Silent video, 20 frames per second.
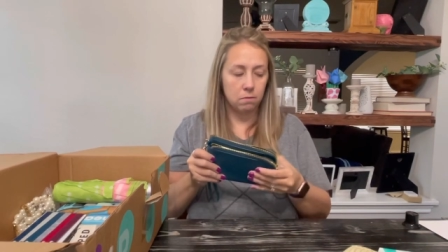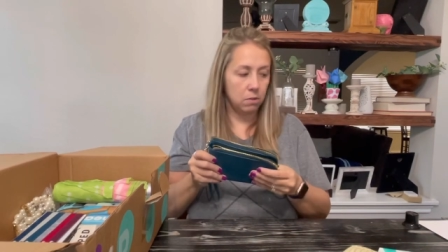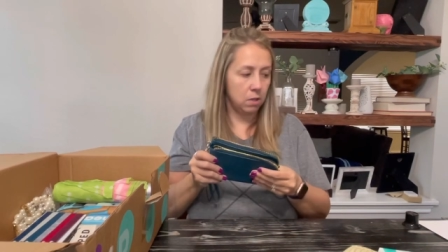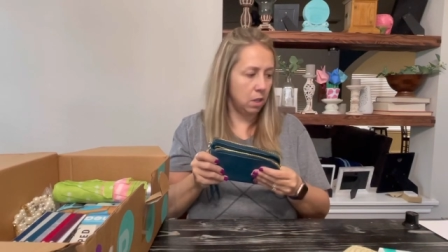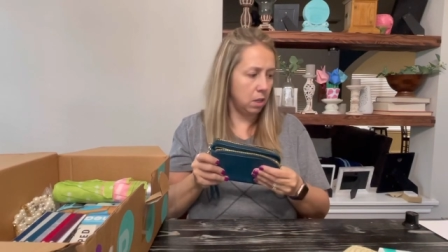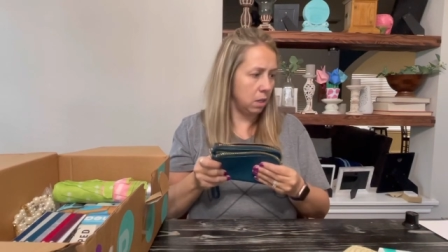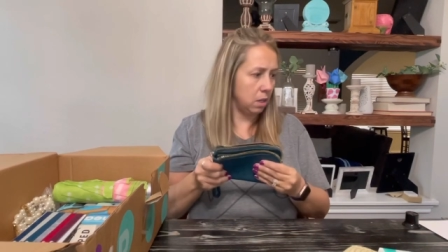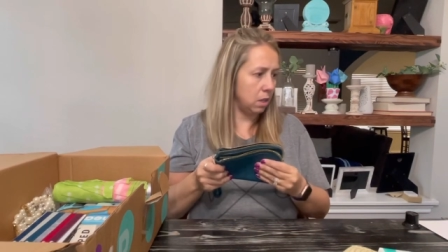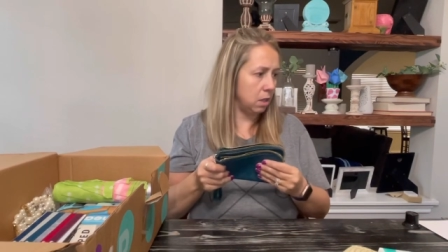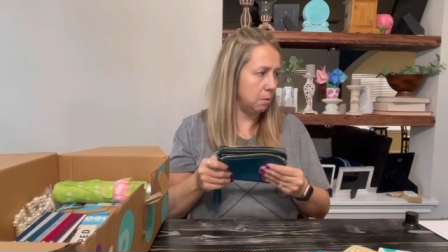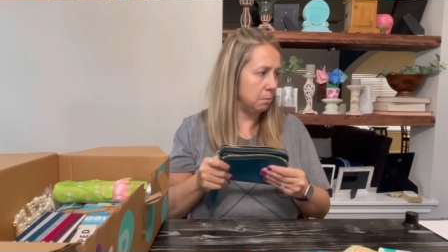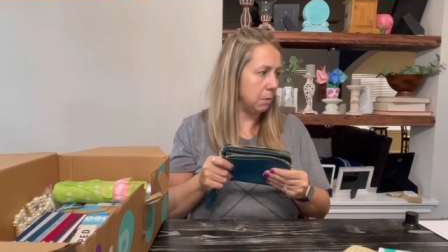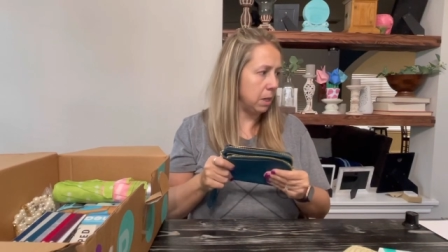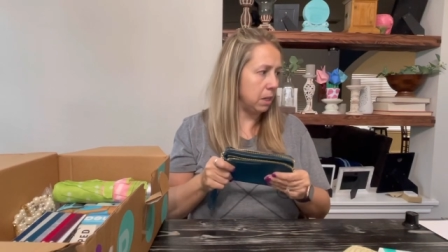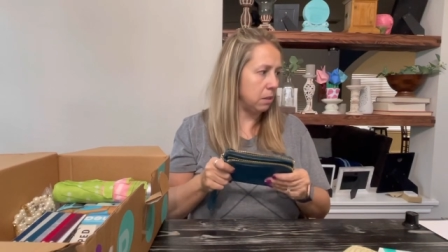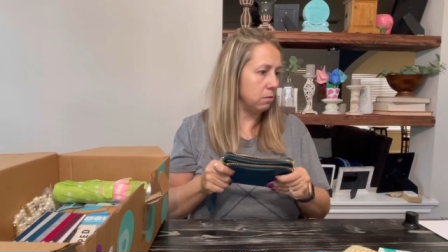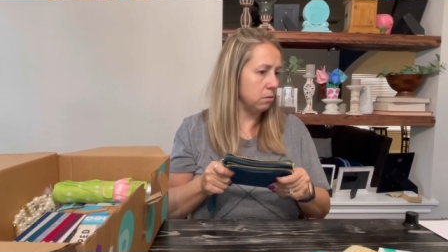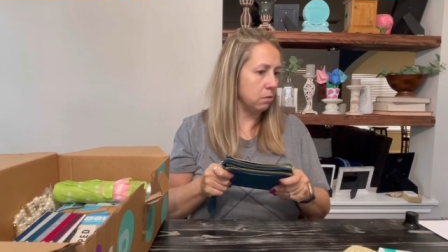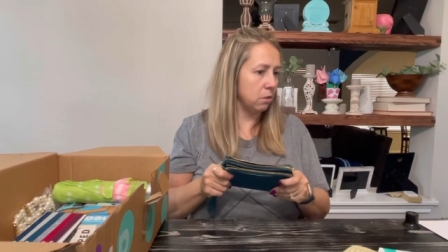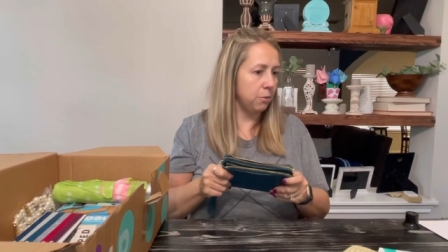Um, I
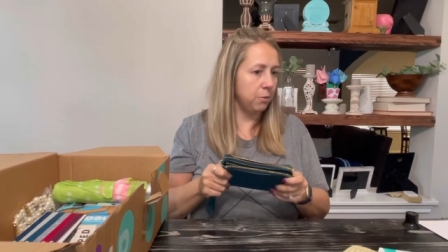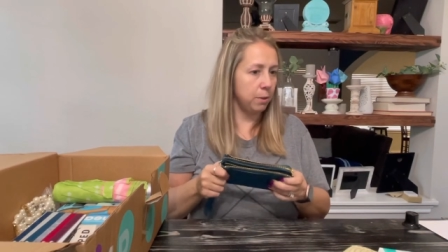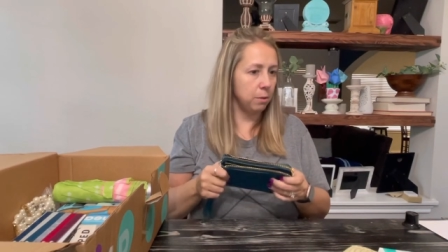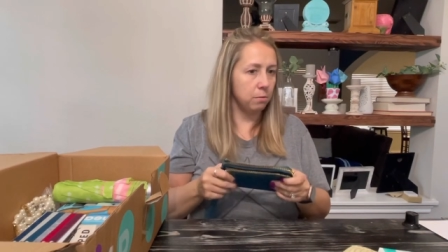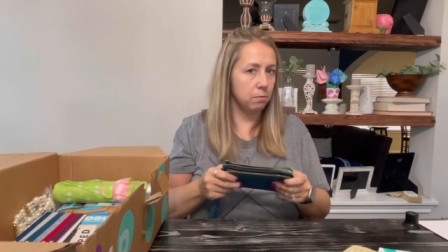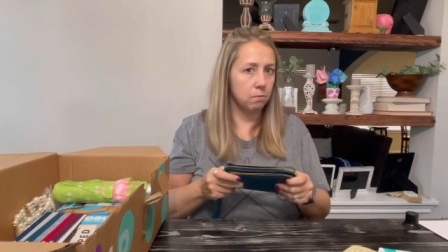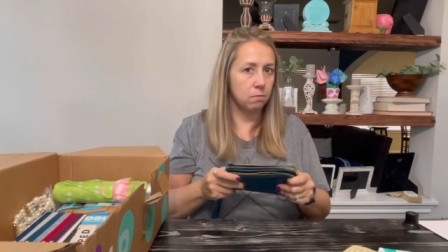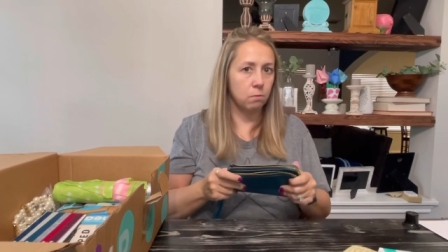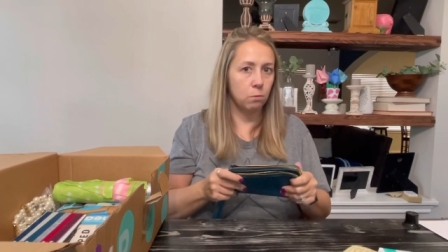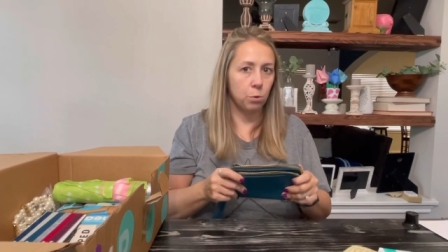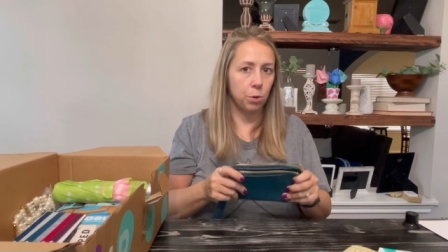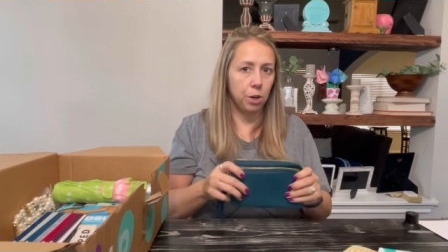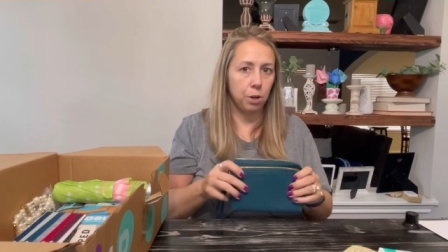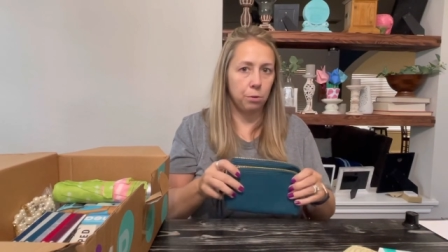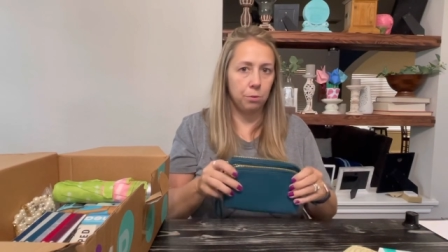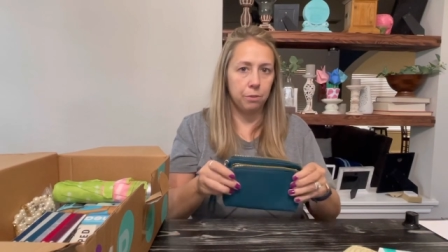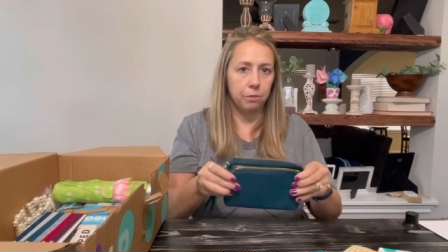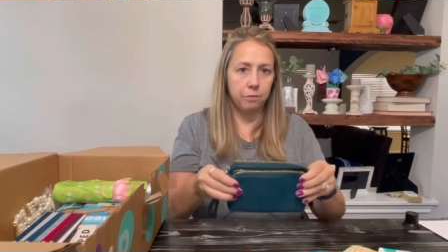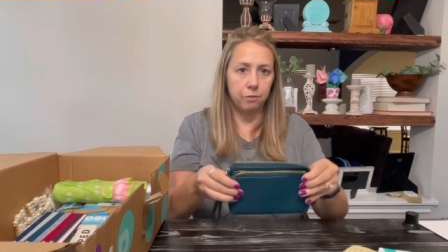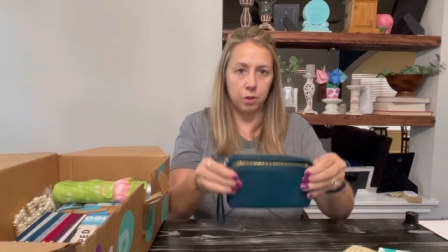don't know if it would
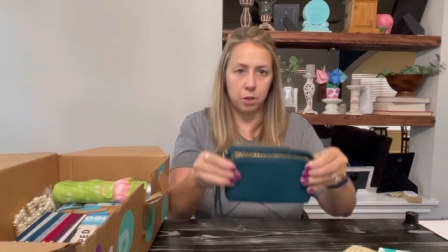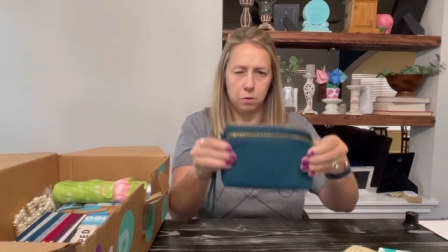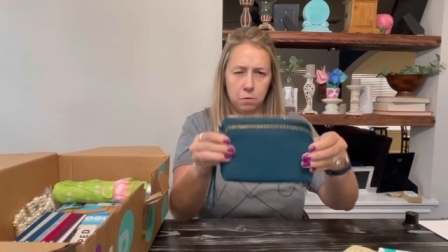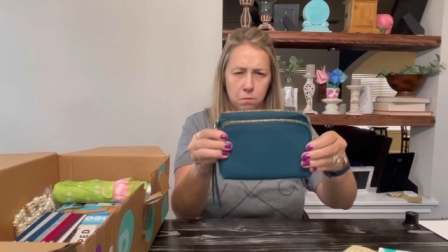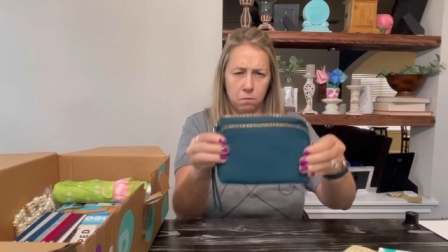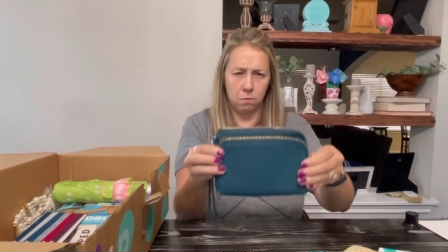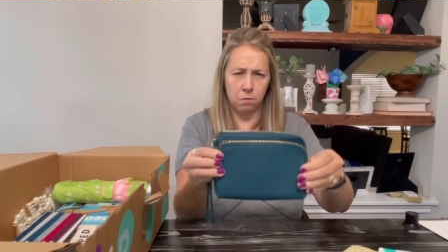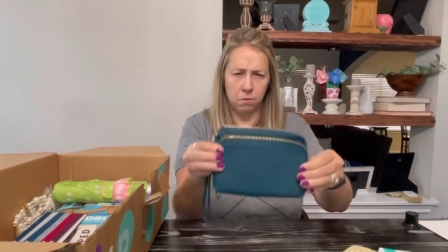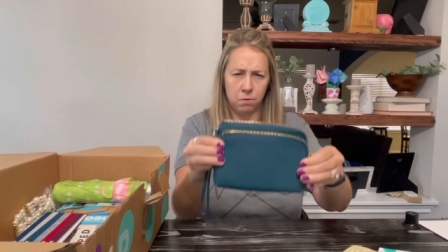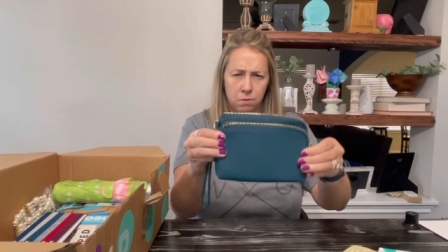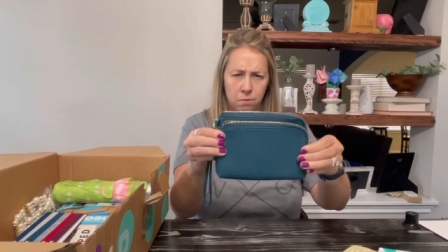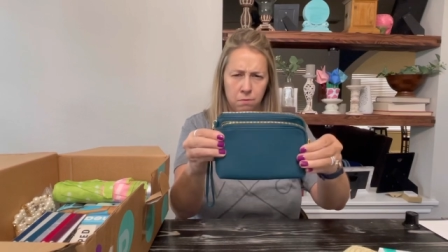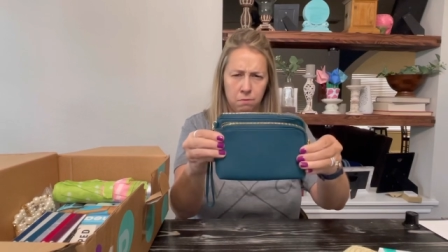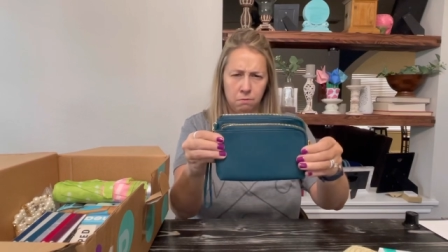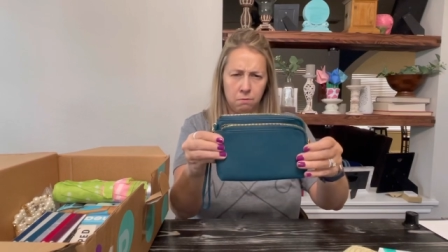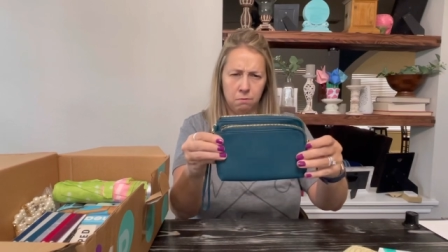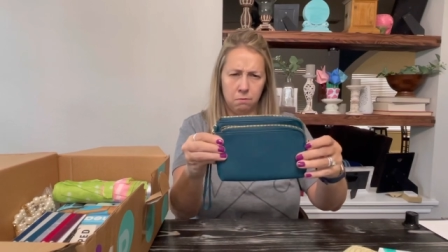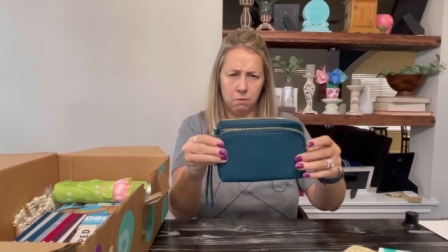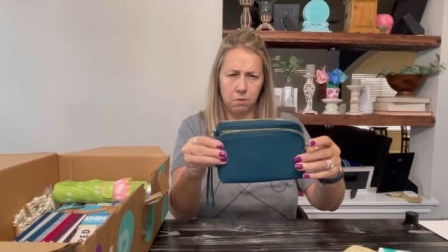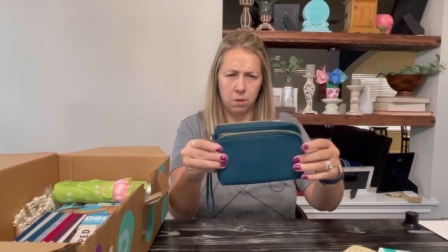hold a phone.
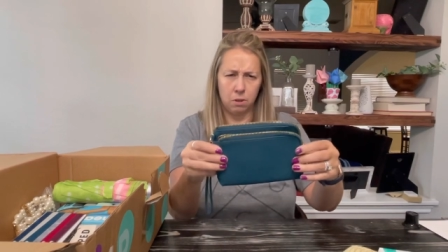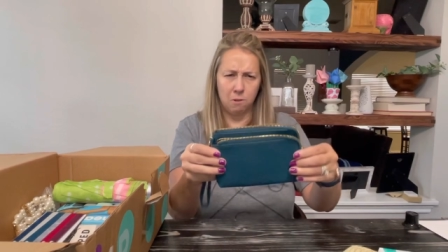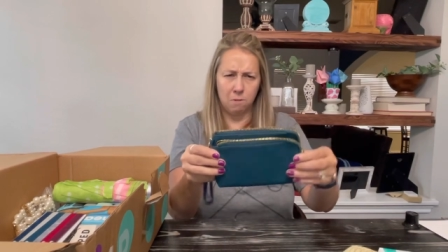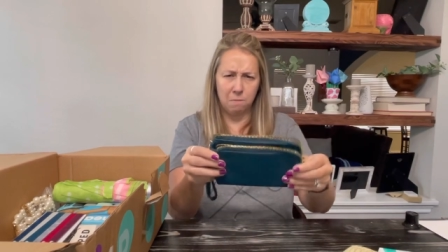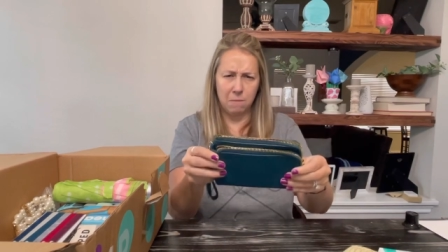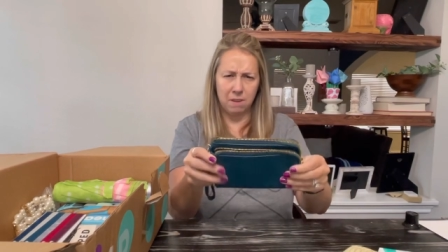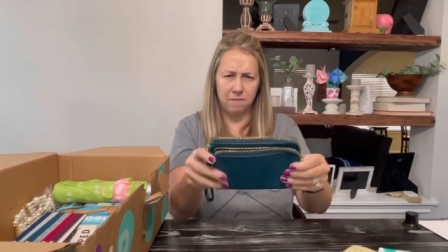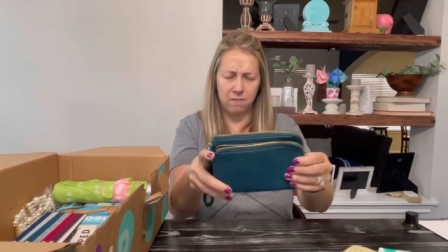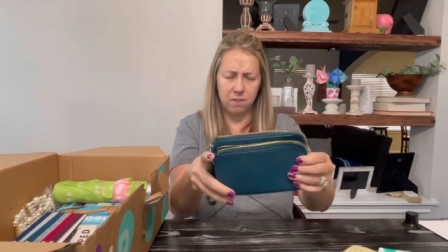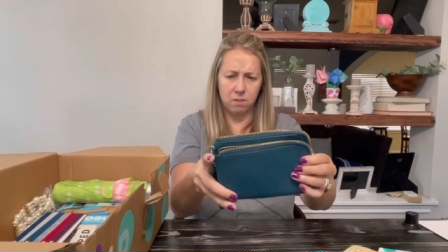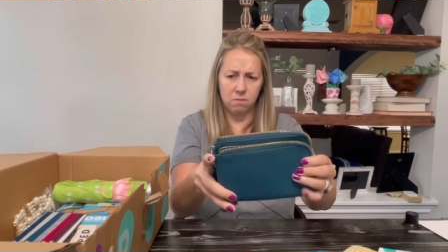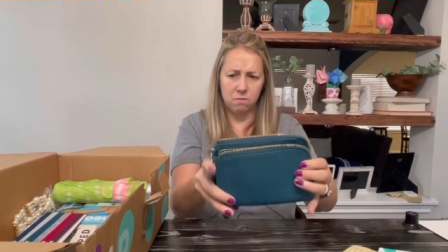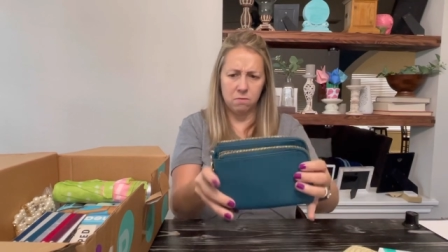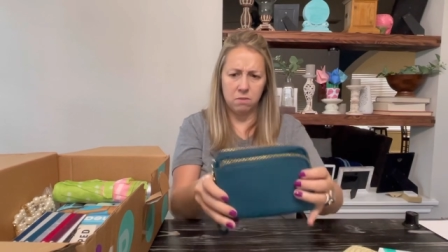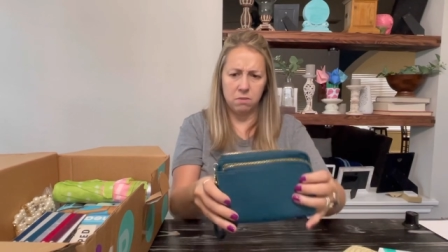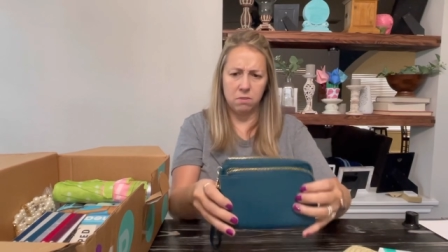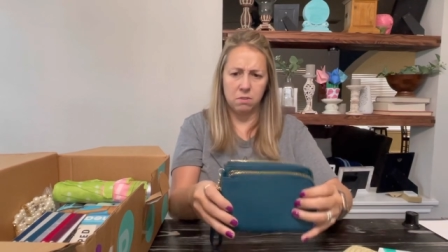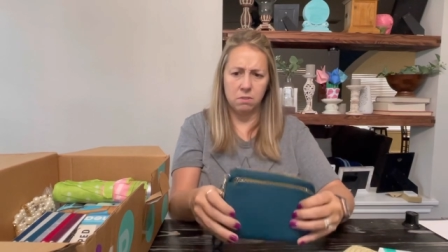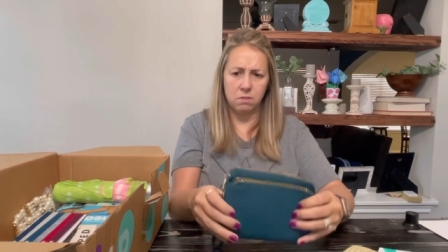Would it hold my phone?